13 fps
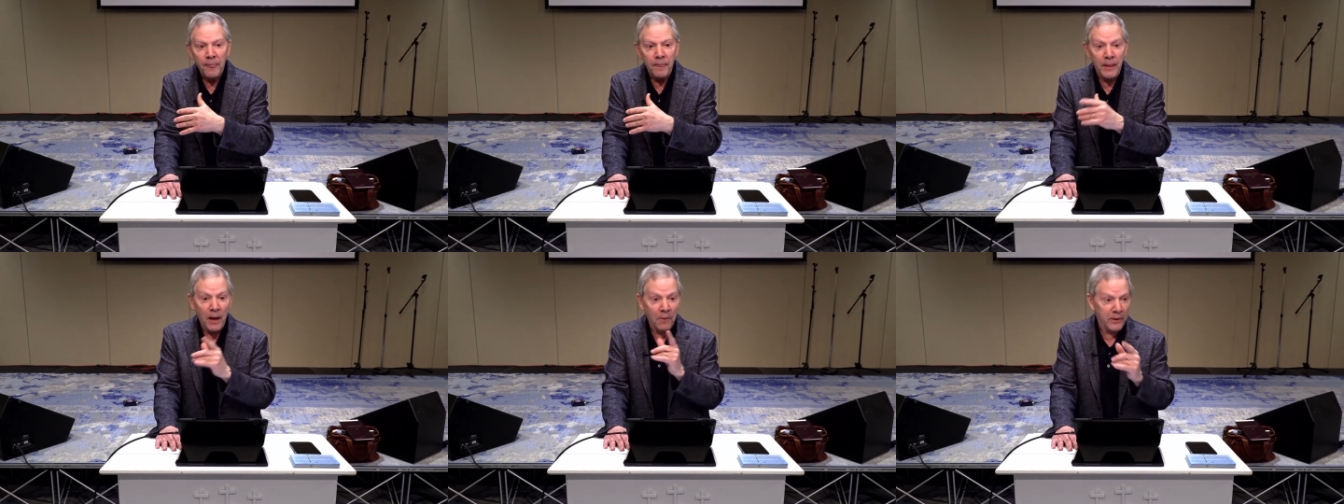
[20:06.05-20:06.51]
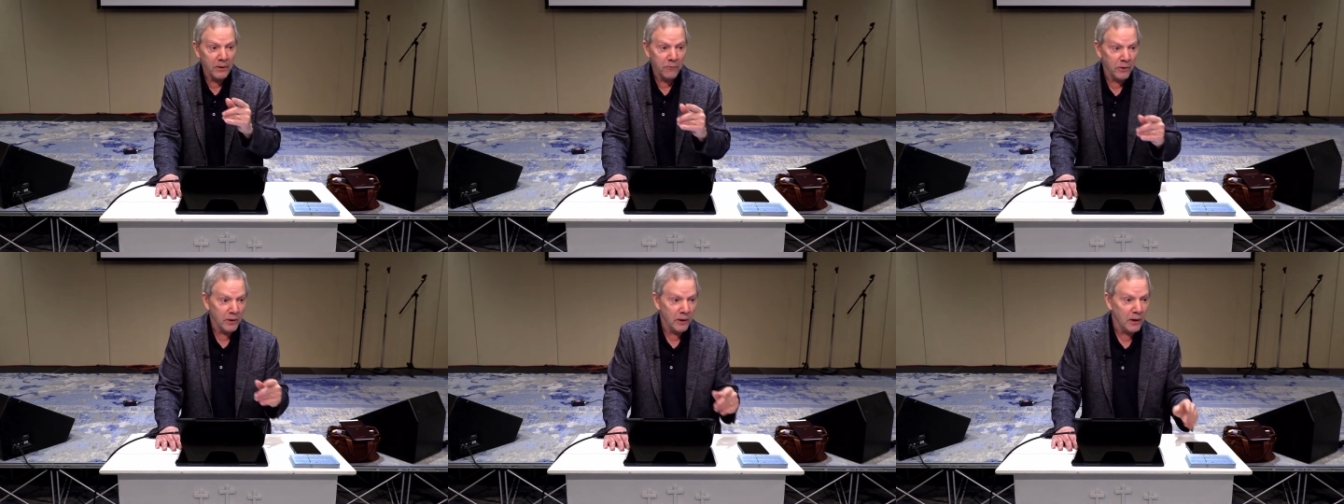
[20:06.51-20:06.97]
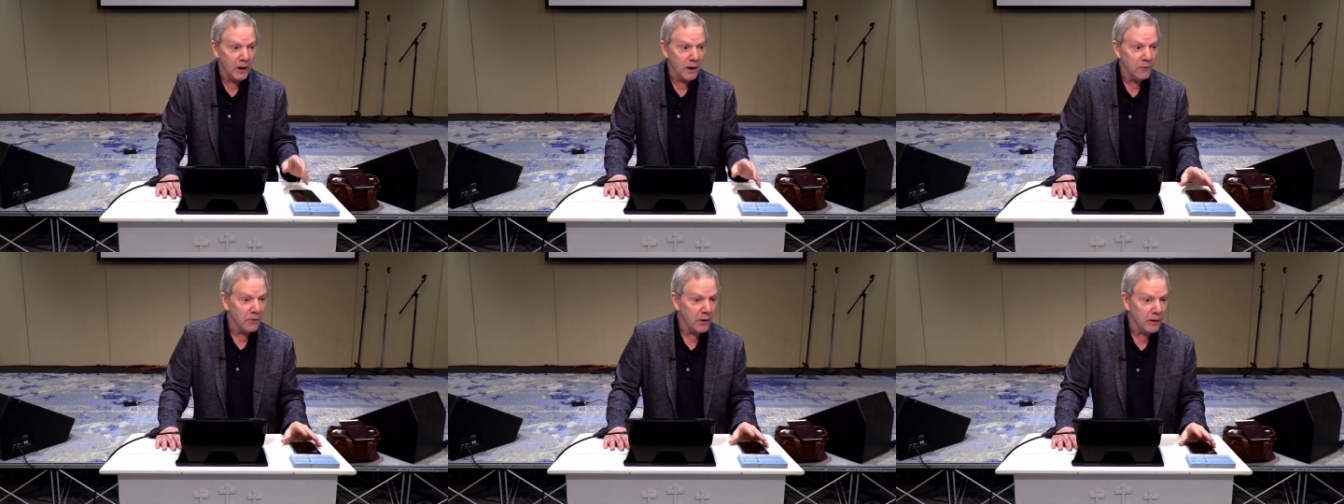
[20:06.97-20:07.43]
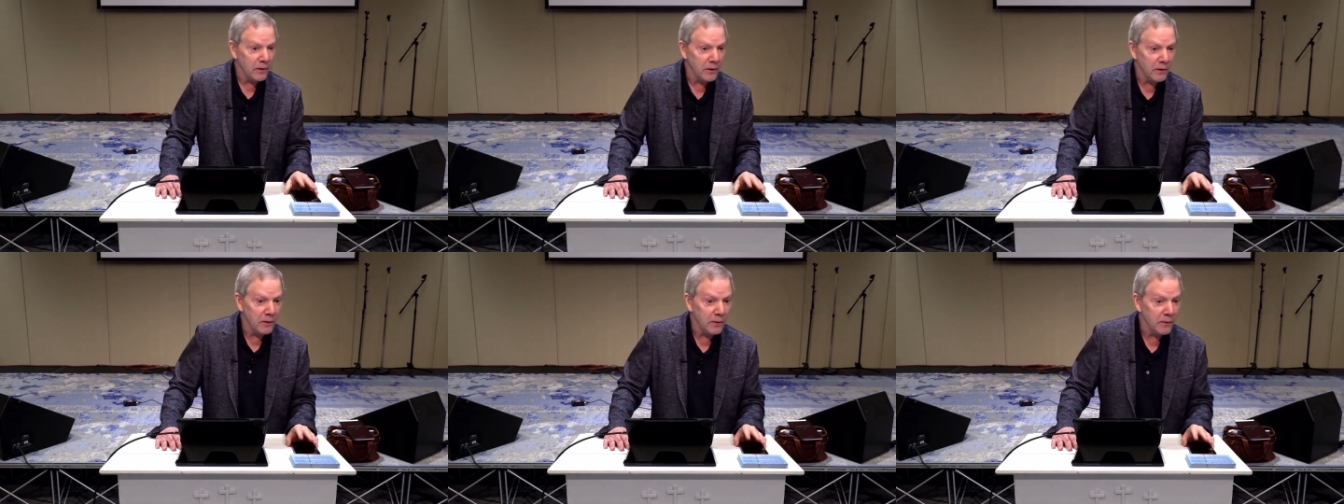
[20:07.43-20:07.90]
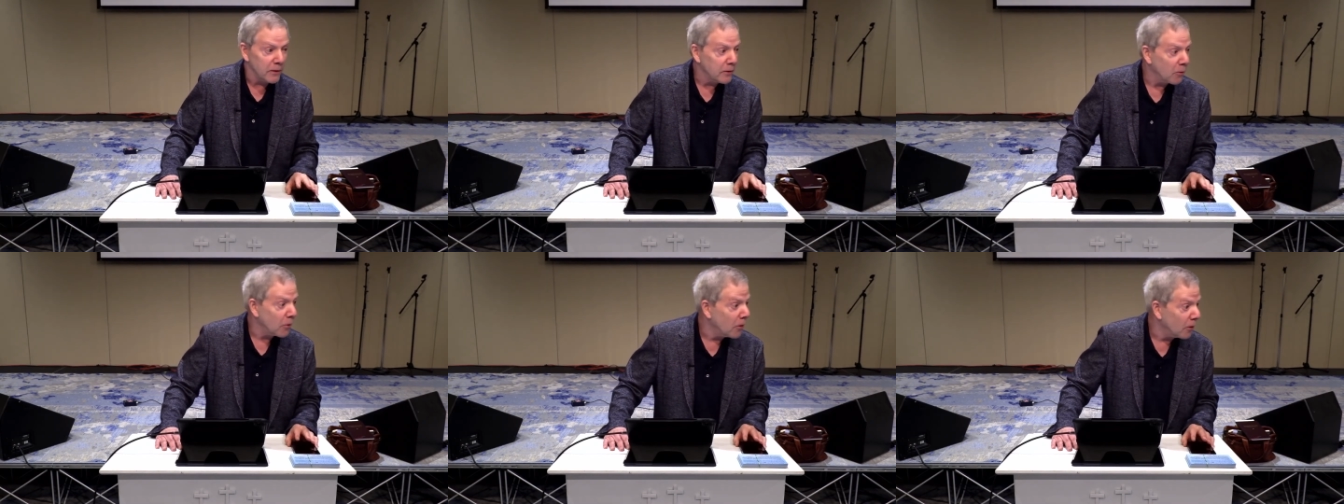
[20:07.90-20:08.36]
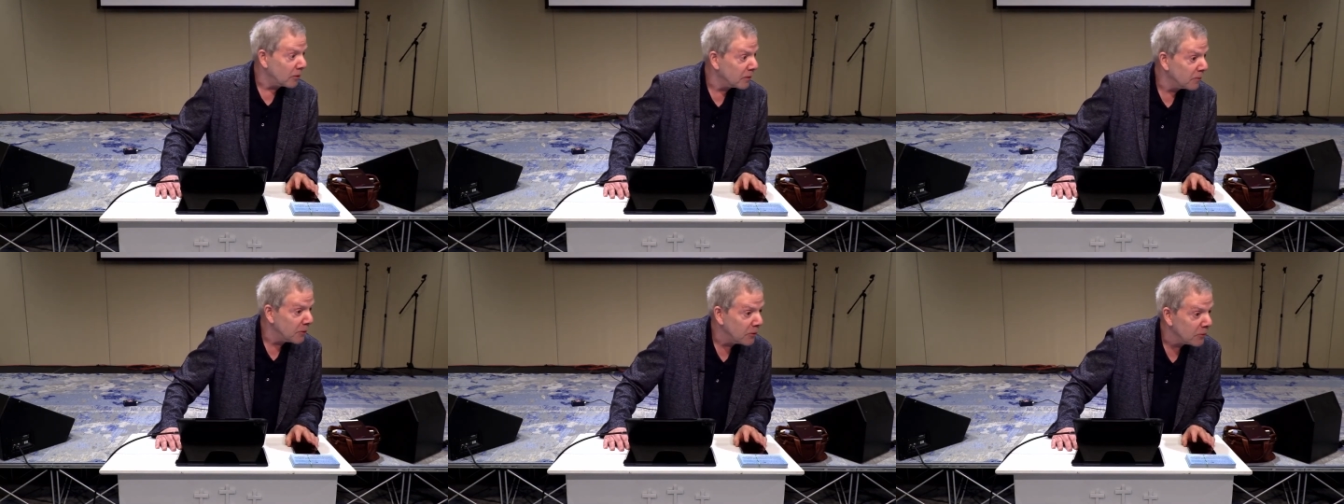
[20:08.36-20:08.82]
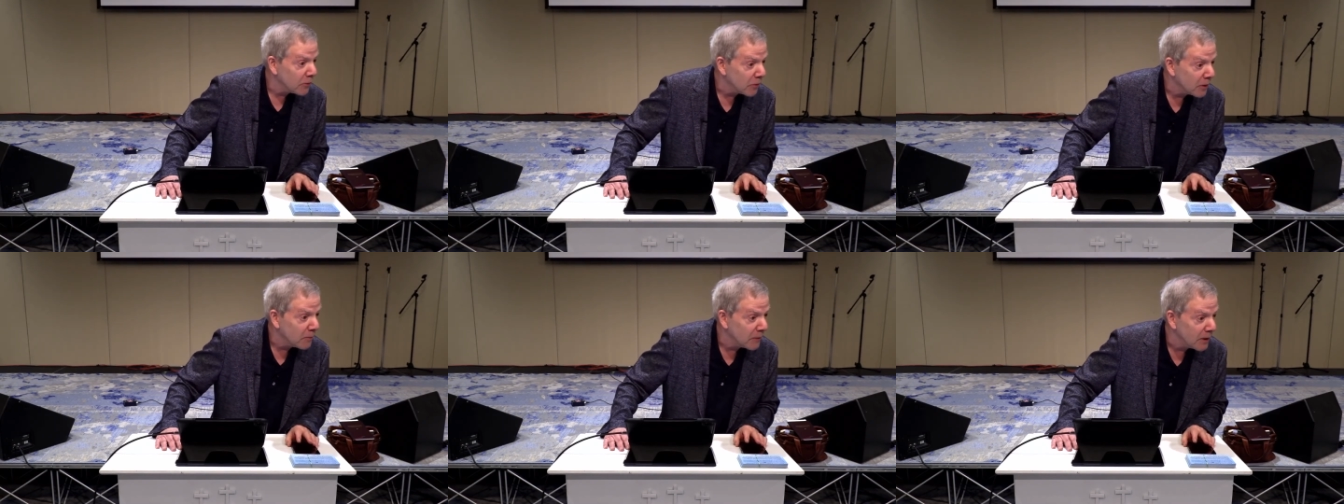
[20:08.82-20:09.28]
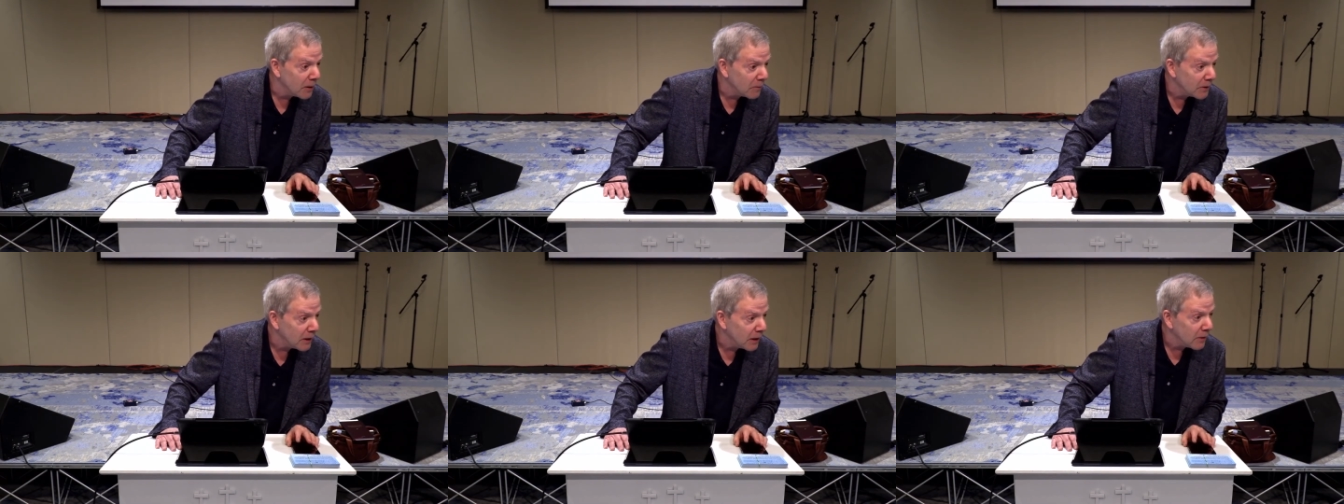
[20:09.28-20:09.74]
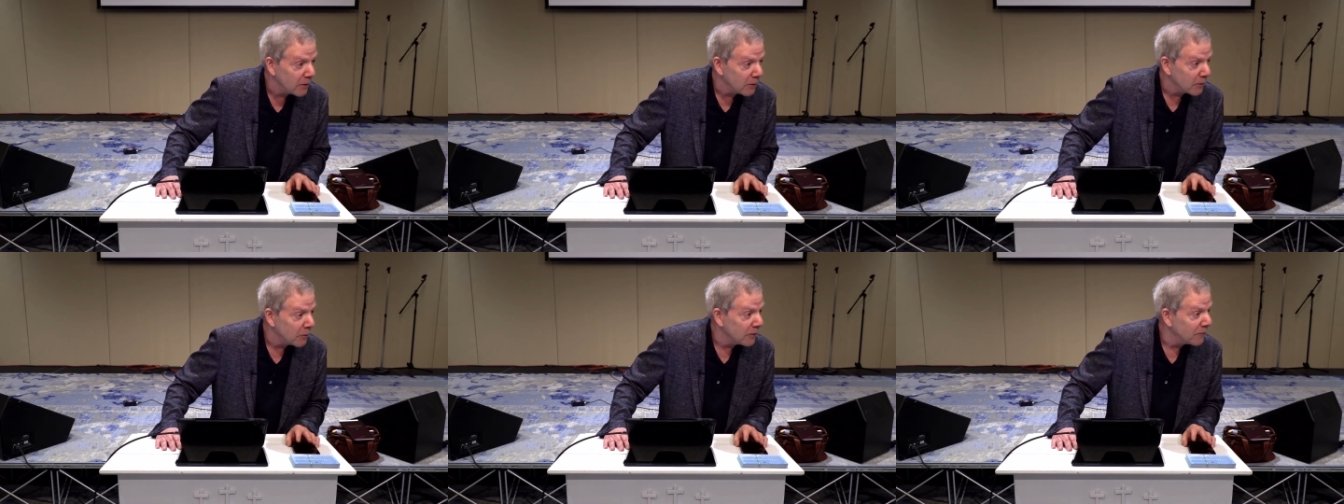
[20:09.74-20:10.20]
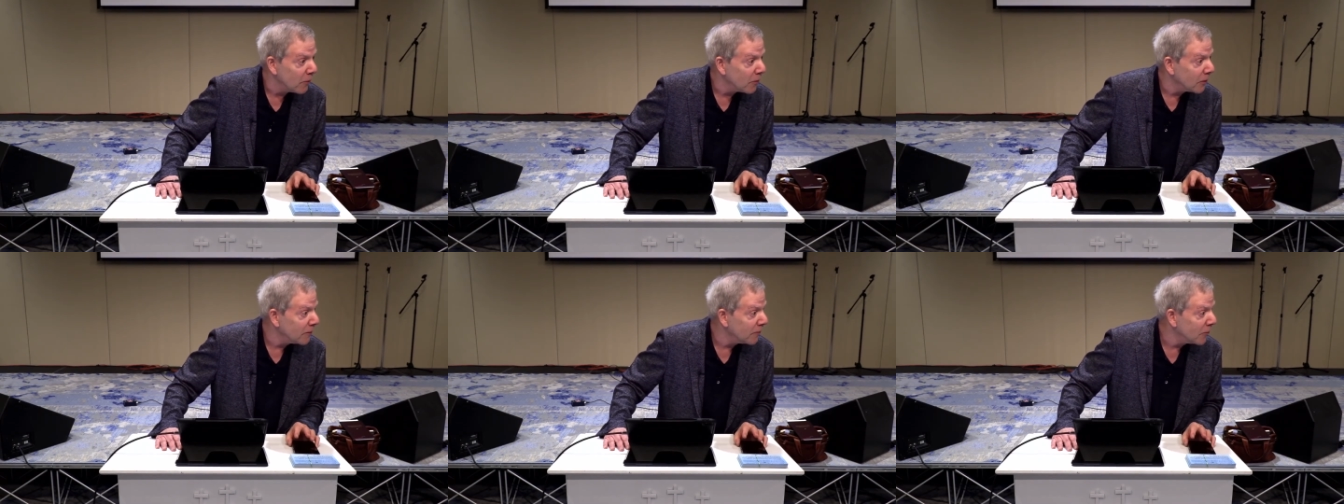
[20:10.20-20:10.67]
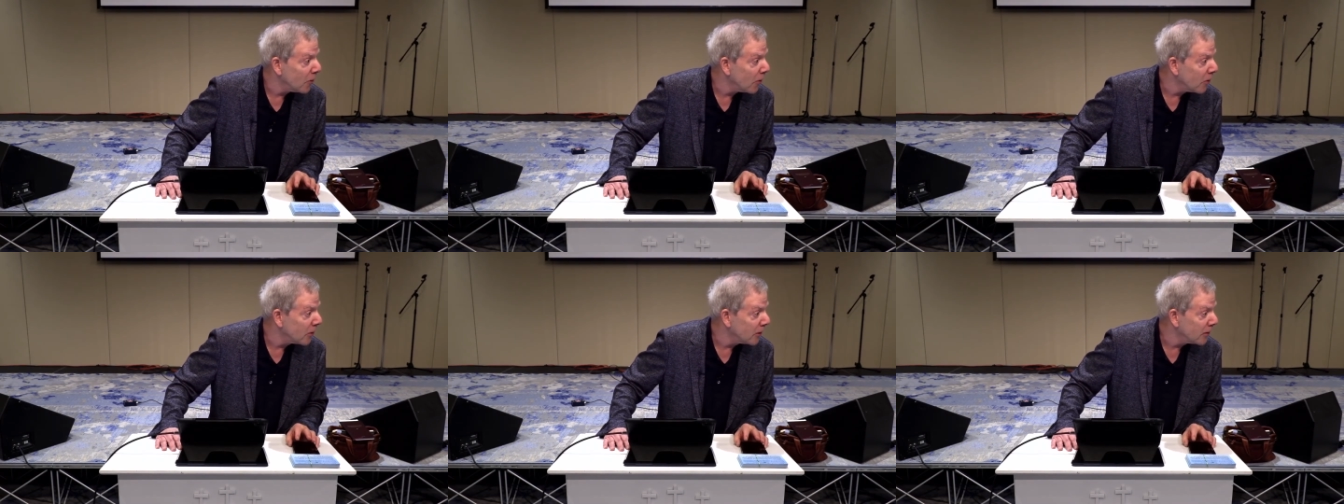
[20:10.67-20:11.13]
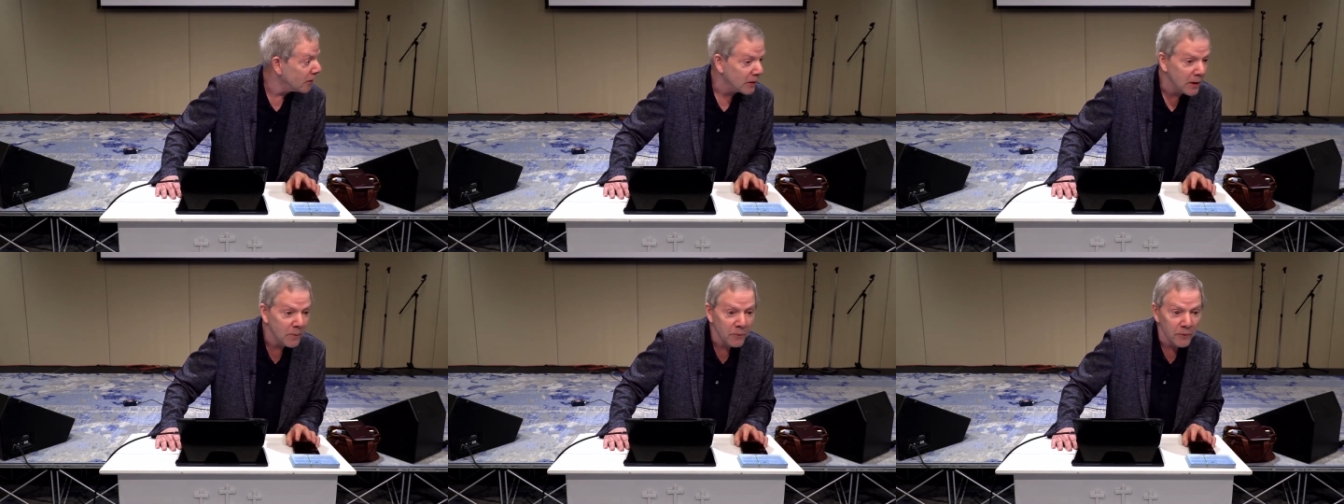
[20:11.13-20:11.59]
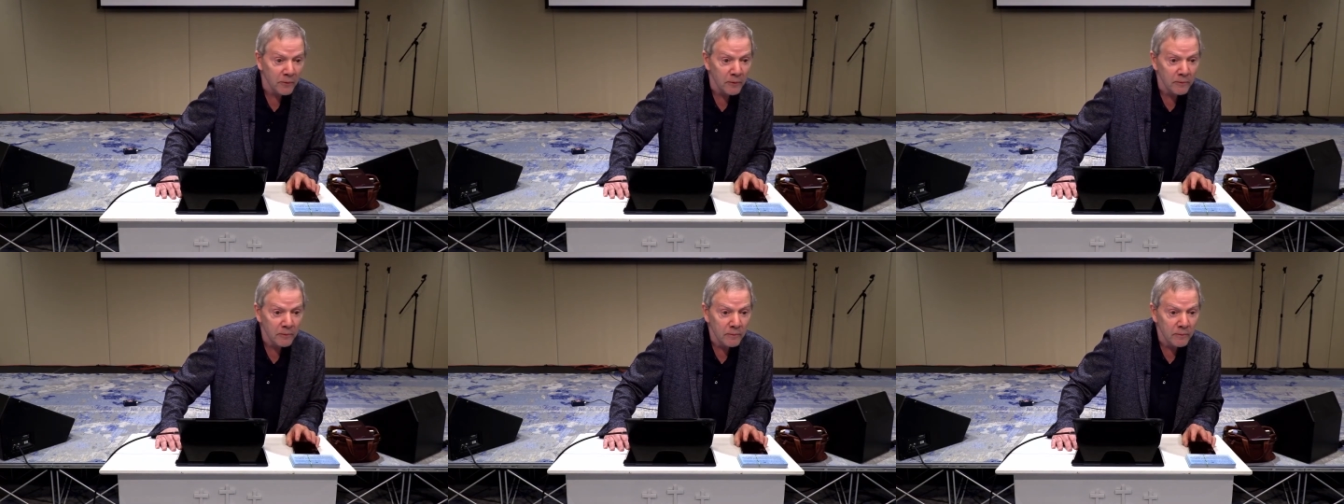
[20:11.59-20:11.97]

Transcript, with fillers: Now, the interesting contrast is the so-called spiritual can become secular when the focus of your heart is the temporal.